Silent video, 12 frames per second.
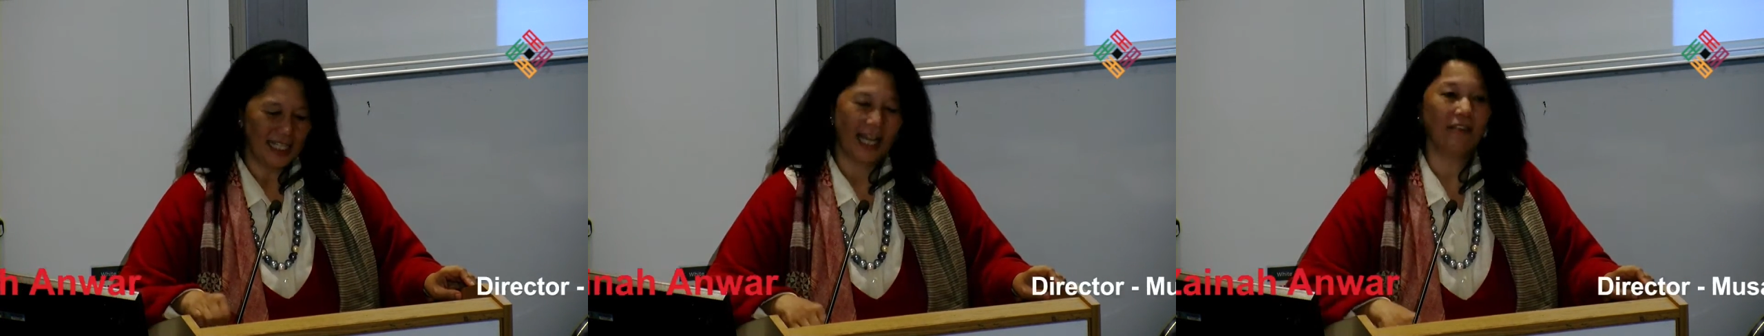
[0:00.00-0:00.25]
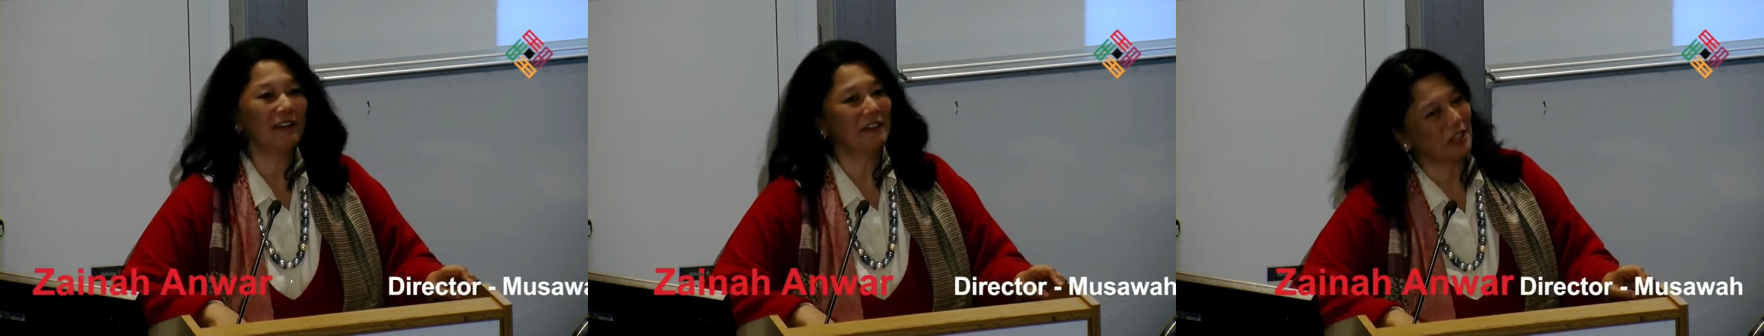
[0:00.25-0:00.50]

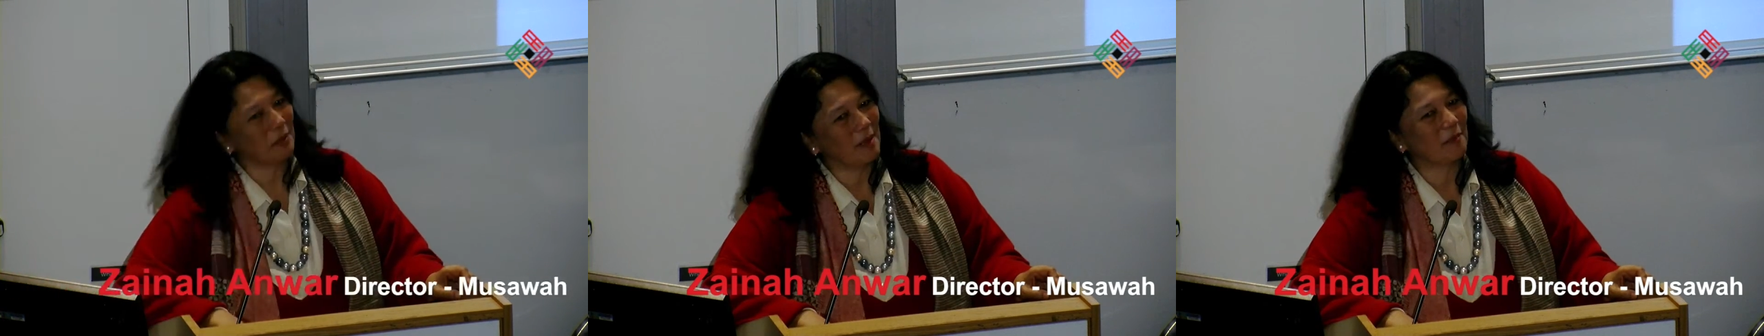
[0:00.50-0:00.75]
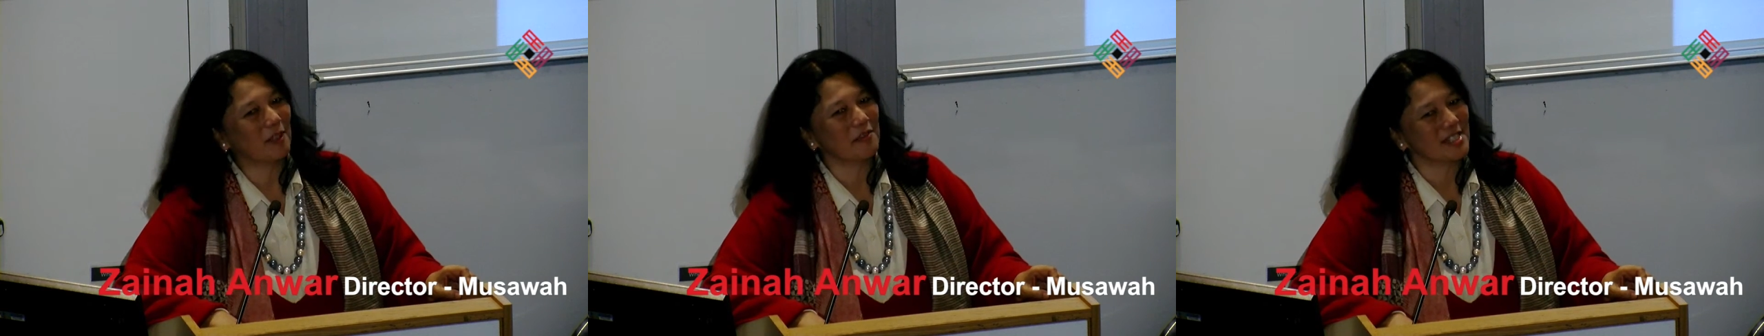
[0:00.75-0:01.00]
and founding
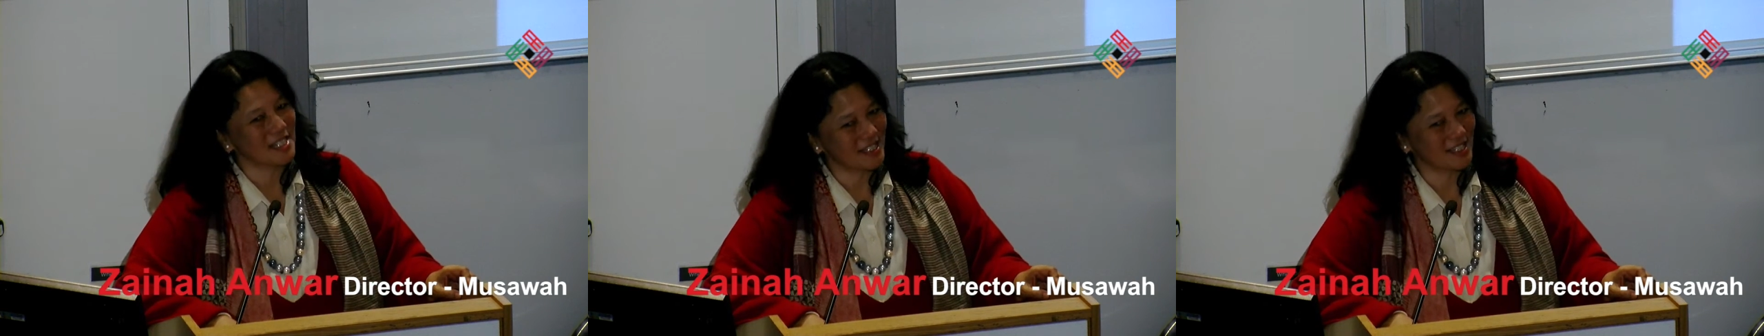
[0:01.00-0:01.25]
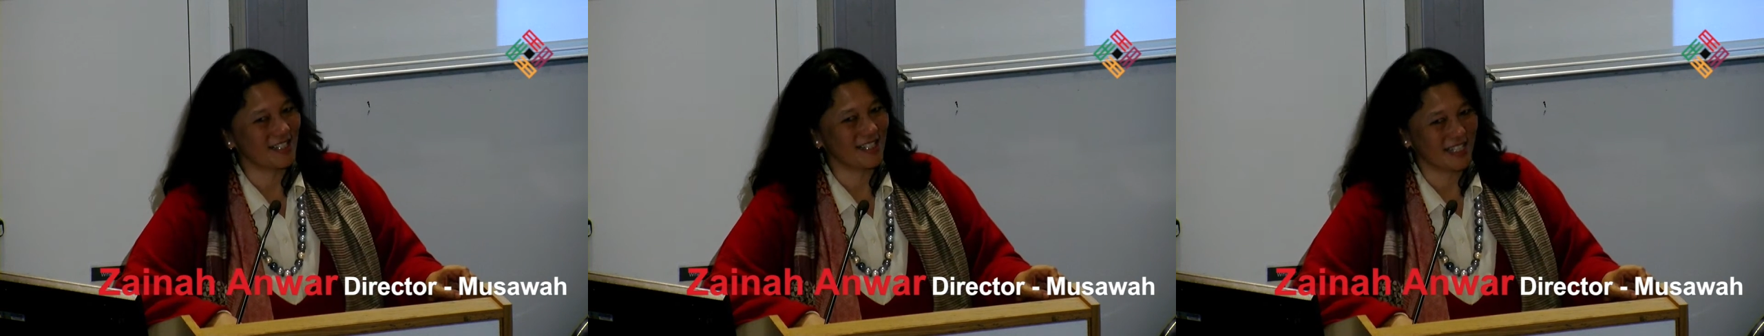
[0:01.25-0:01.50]
member of
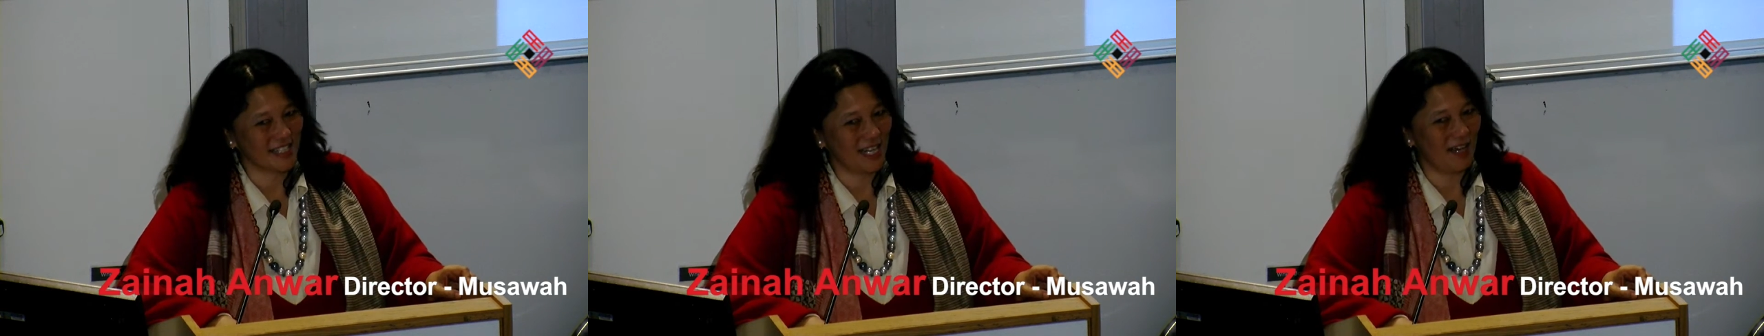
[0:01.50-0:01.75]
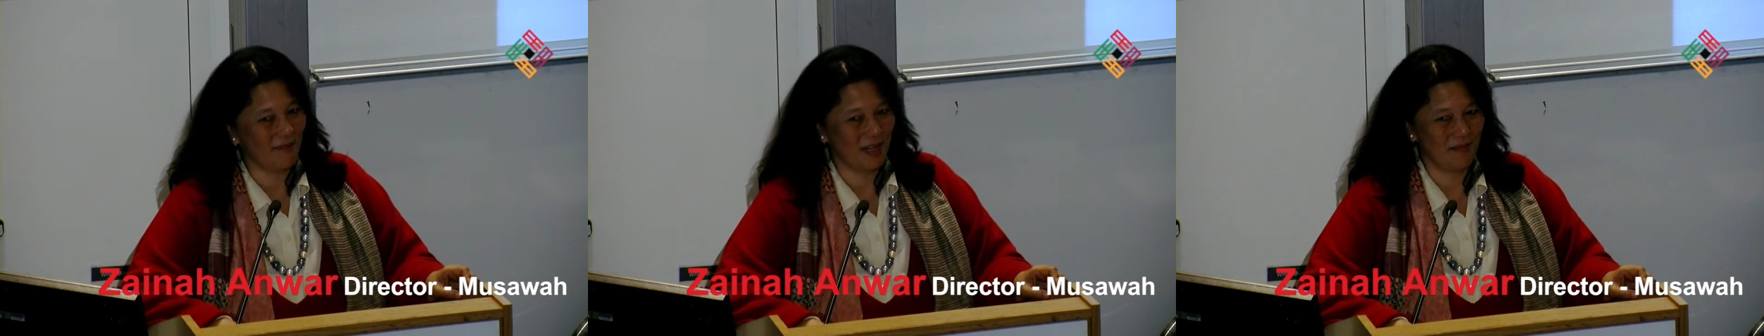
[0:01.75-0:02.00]
Sisters in
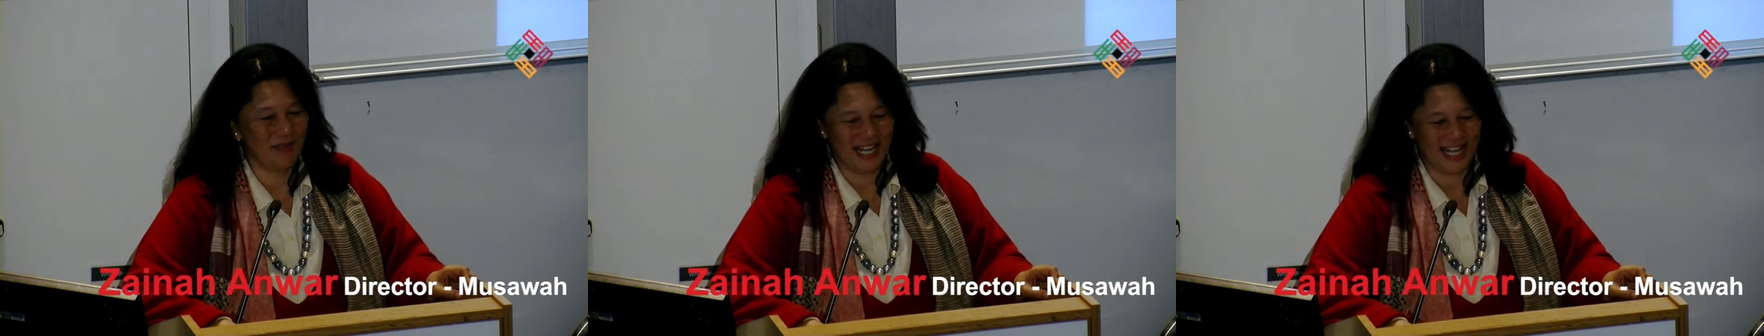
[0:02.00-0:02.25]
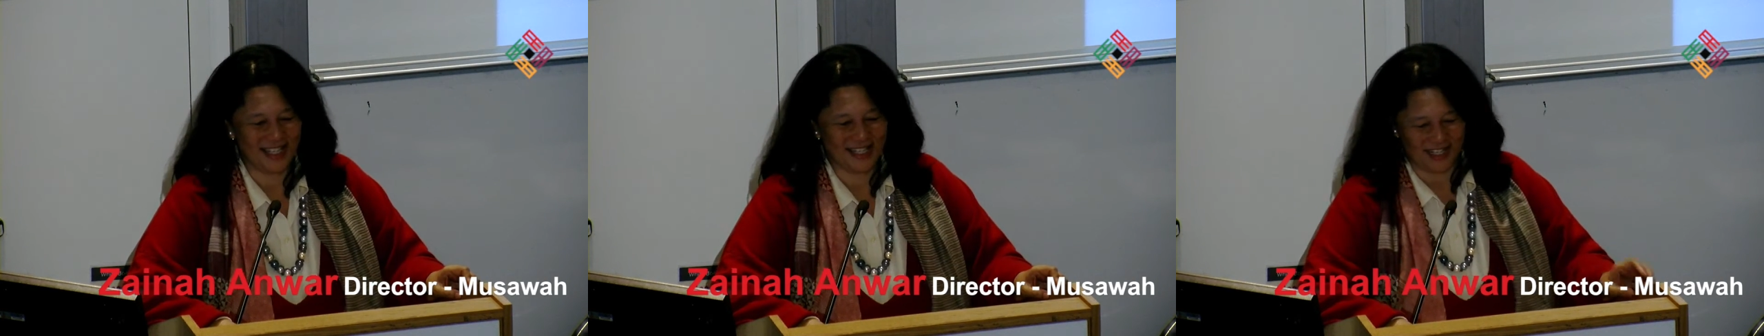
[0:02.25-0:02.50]
Islam in
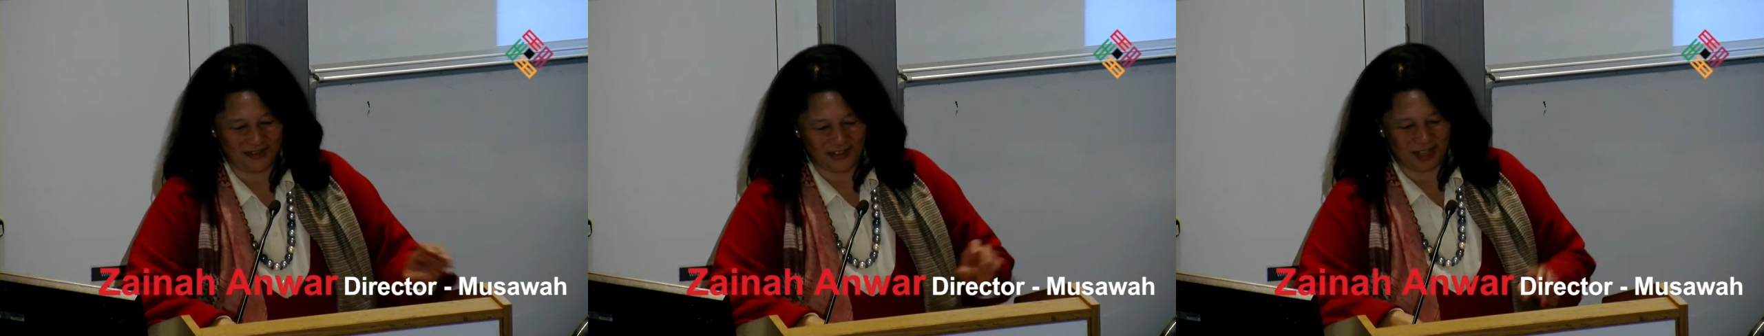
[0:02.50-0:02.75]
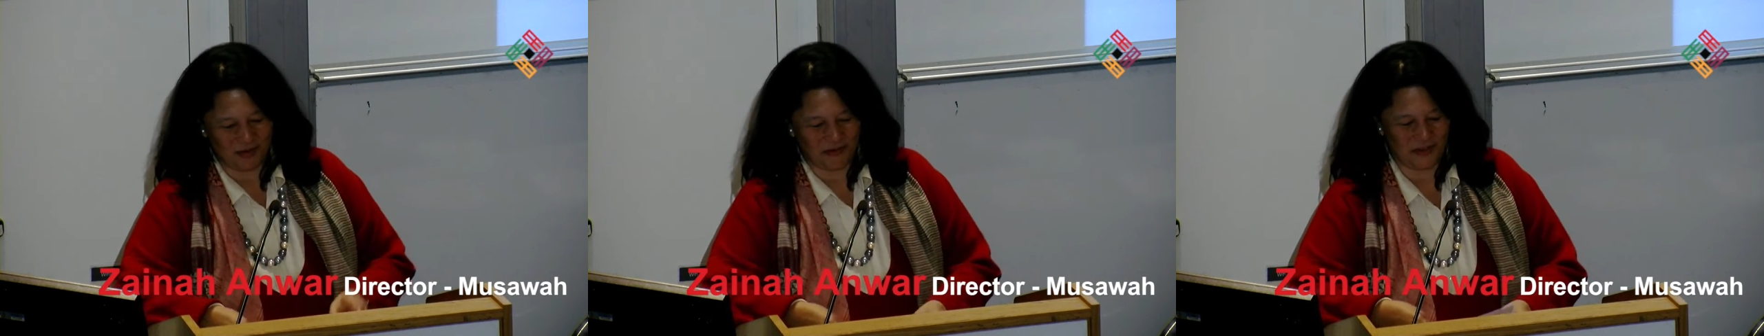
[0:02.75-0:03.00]
Malaysia, if
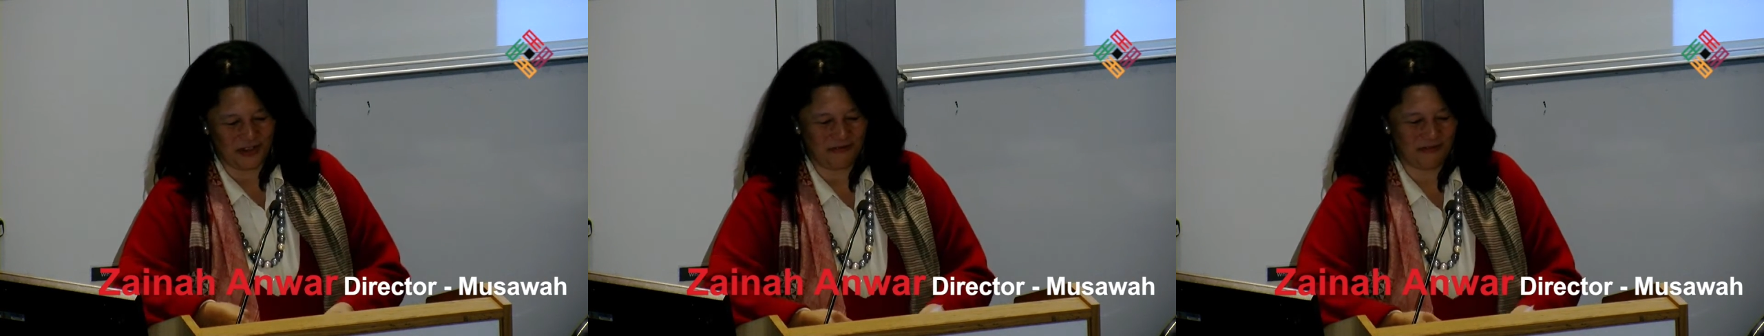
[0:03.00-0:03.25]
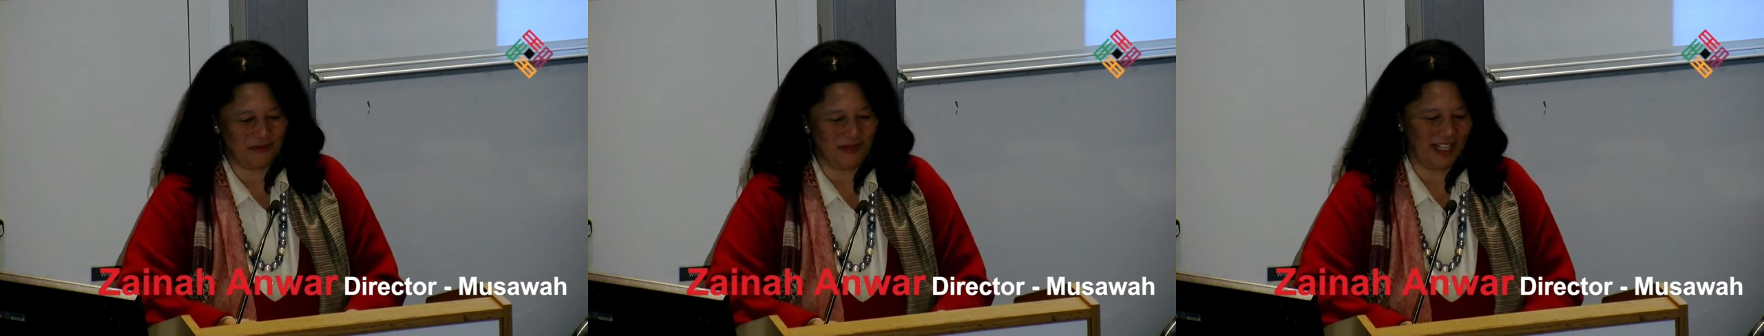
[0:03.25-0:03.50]
some of you are
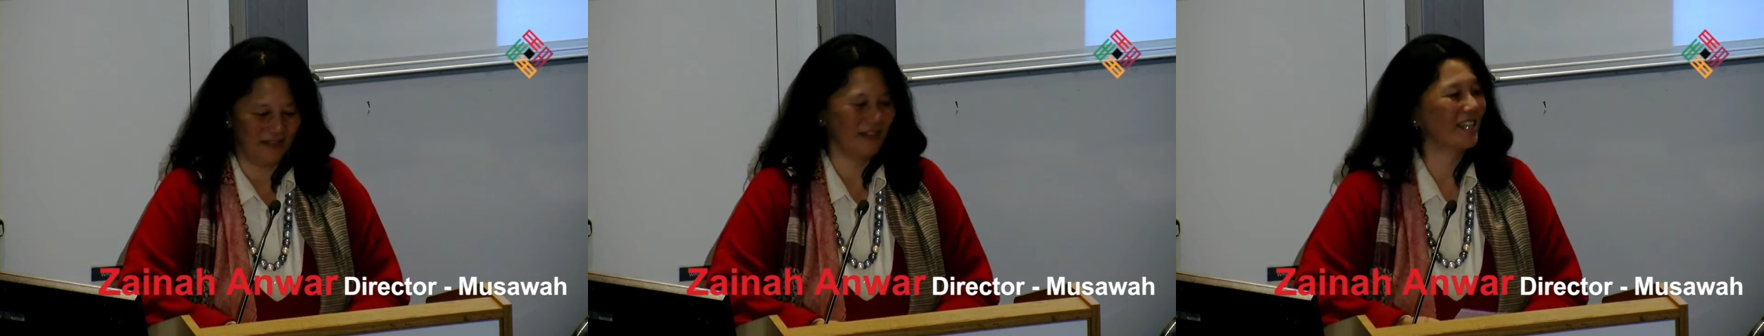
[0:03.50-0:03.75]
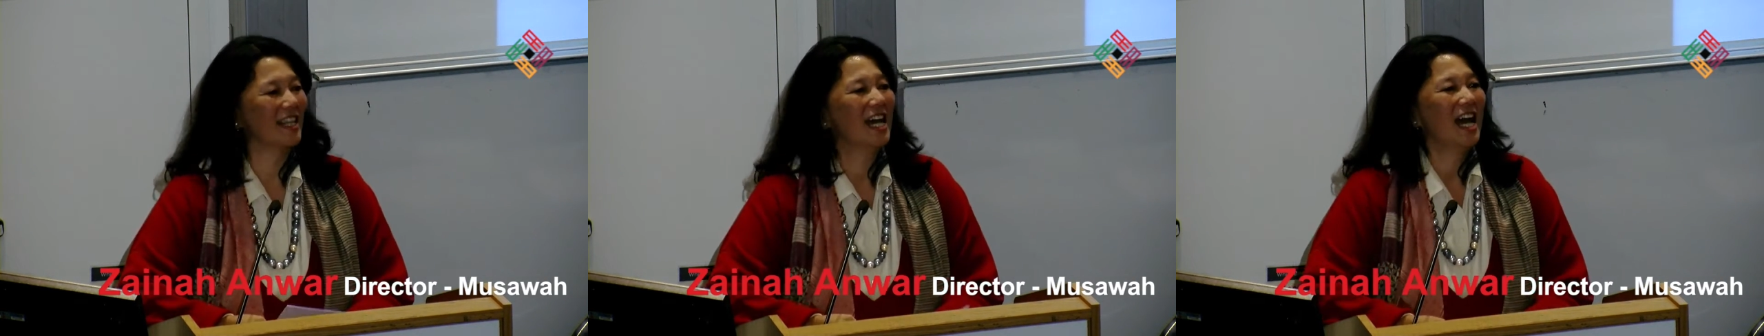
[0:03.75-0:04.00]
familiar with